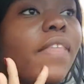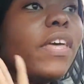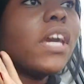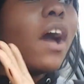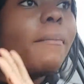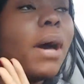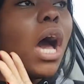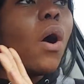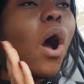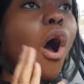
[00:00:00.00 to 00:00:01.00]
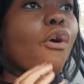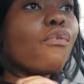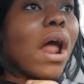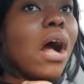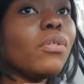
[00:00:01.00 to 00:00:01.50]
They come out
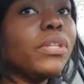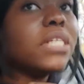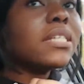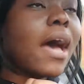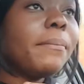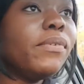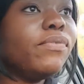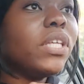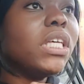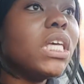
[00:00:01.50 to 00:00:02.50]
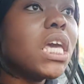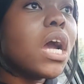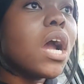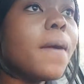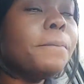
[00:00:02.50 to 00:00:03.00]
around this time of the
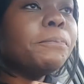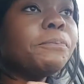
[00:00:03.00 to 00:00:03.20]
year,